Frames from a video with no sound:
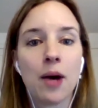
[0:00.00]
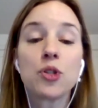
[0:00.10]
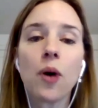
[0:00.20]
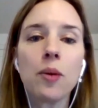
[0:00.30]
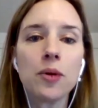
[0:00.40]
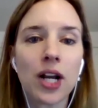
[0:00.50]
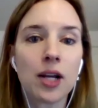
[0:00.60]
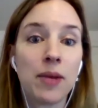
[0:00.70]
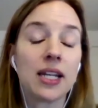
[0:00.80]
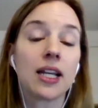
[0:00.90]
So I would
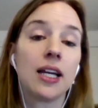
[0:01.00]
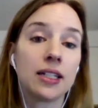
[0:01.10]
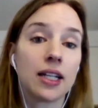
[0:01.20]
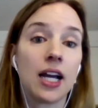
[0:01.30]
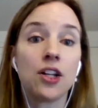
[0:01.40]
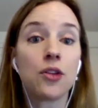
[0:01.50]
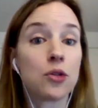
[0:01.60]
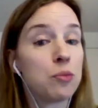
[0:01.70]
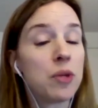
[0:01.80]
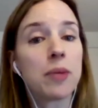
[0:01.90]
recommend, again, kind of
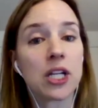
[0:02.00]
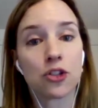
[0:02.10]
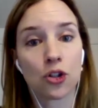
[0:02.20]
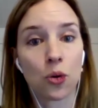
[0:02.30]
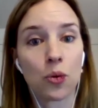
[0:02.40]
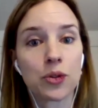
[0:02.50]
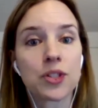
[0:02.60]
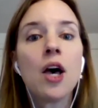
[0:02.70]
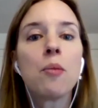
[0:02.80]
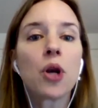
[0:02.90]
those big picture goals,
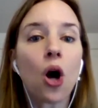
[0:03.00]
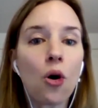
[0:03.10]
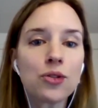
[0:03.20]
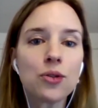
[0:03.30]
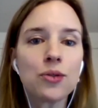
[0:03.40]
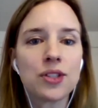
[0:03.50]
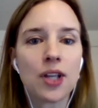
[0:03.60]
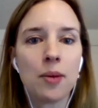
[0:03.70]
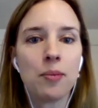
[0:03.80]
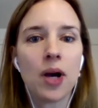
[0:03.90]
but also
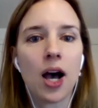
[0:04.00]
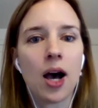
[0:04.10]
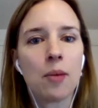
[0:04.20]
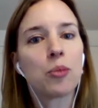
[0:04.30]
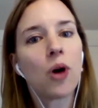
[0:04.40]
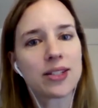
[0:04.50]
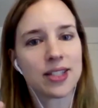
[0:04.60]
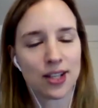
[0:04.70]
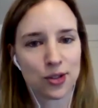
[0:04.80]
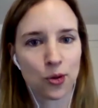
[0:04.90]
some
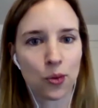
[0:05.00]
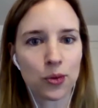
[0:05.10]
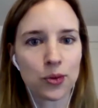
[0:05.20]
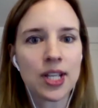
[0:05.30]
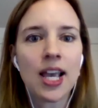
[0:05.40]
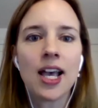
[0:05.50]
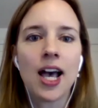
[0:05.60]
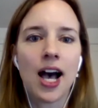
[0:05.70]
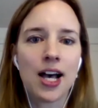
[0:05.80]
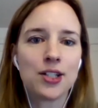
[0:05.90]
process goals.
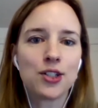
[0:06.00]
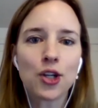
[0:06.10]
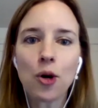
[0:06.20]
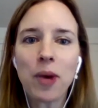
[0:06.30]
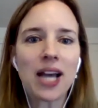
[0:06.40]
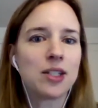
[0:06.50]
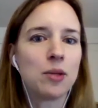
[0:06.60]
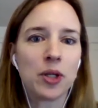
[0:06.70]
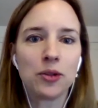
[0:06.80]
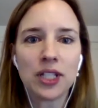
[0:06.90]
To go back to
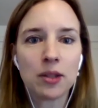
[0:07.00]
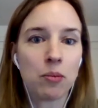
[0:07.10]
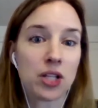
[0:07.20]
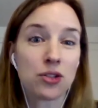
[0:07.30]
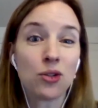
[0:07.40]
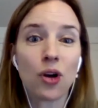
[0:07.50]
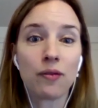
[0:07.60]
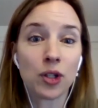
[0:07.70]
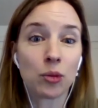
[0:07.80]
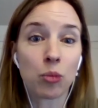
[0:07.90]
building the muscle
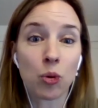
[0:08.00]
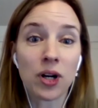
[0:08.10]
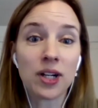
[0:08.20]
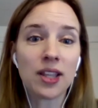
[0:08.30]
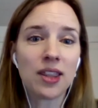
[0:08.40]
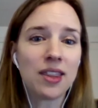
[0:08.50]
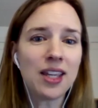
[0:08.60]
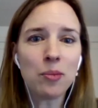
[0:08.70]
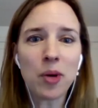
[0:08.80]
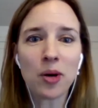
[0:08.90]
of your board, the
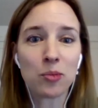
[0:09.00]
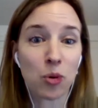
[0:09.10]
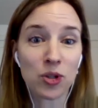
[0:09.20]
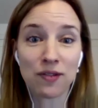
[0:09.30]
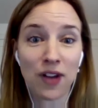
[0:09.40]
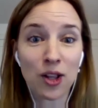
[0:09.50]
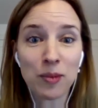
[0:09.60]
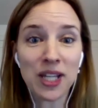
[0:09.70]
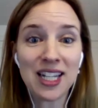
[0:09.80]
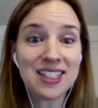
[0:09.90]
thing about board
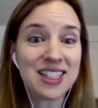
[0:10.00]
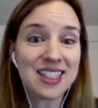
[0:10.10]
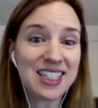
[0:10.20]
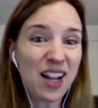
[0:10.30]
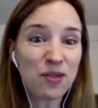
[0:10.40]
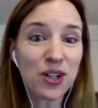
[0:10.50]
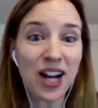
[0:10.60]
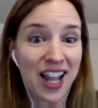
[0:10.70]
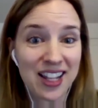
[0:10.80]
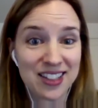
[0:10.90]
development is it never
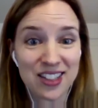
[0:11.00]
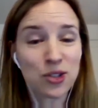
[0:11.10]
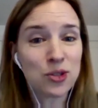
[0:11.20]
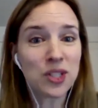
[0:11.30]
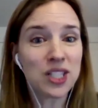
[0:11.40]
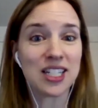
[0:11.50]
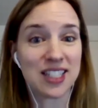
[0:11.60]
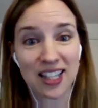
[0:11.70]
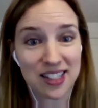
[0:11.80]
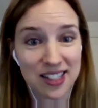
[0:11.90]
ends. There isn't really a
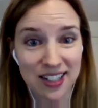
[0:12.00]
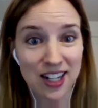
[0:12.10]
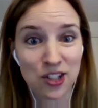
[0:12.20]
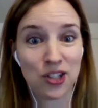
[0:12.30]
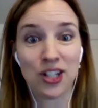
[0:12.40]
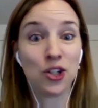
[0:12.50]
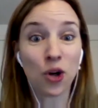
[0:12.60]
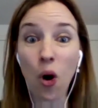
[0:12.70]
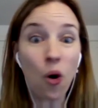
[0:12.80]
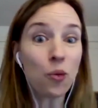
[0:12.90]
destination.
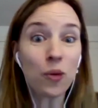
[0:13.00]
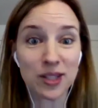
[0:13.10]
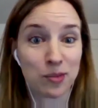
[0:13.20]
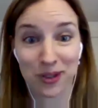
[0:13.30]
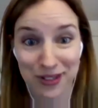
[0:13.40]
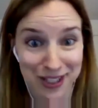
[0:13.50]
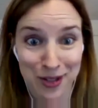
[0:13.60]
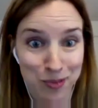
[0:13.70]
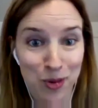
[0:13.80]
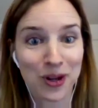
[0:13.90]
You're always building
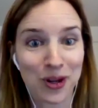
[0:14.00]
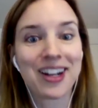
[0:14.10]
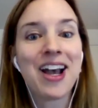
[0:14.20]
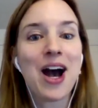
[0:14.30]
your board.